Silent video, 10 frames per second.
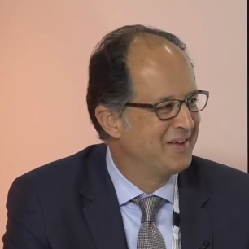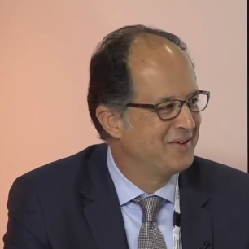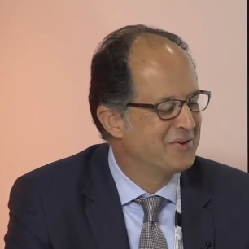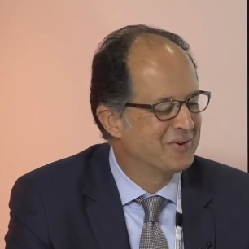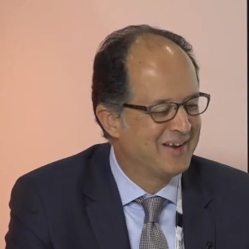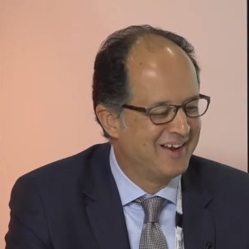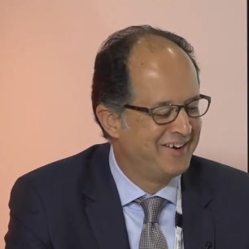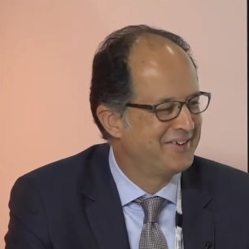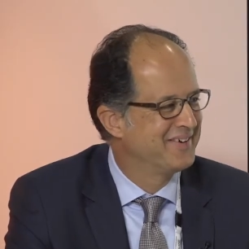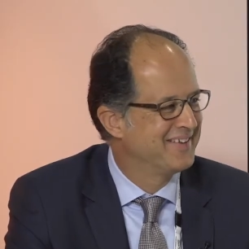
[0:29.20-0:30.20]
Thank you,
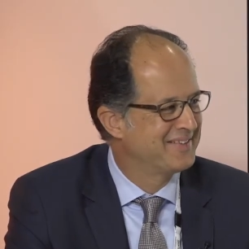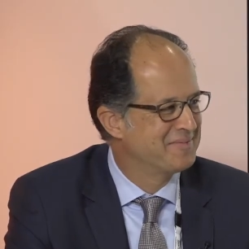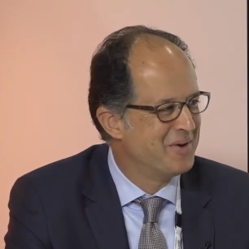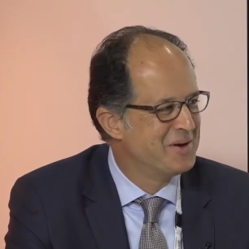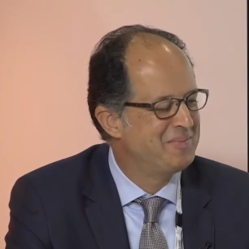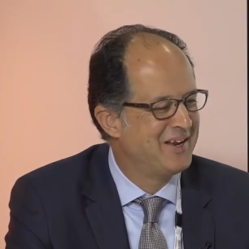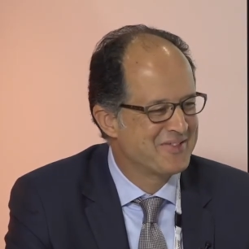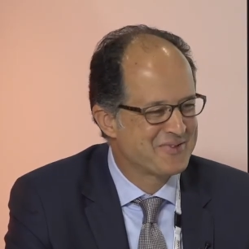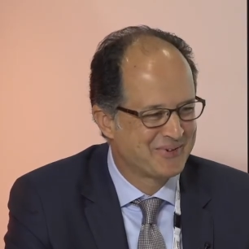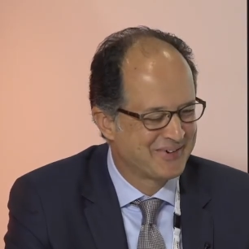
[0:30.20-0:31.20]
Claire. It's my
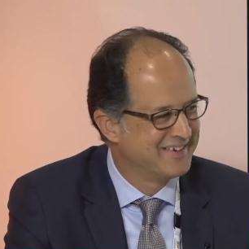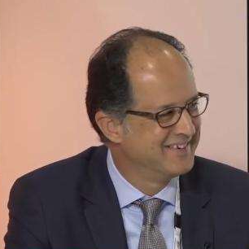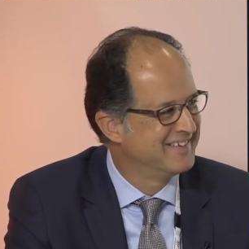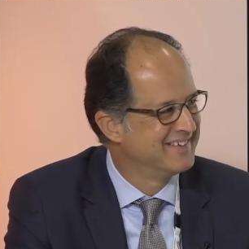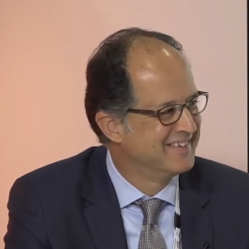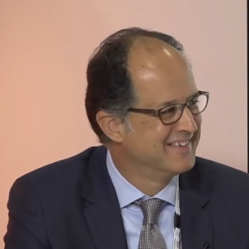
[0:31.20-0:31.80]
pleasure.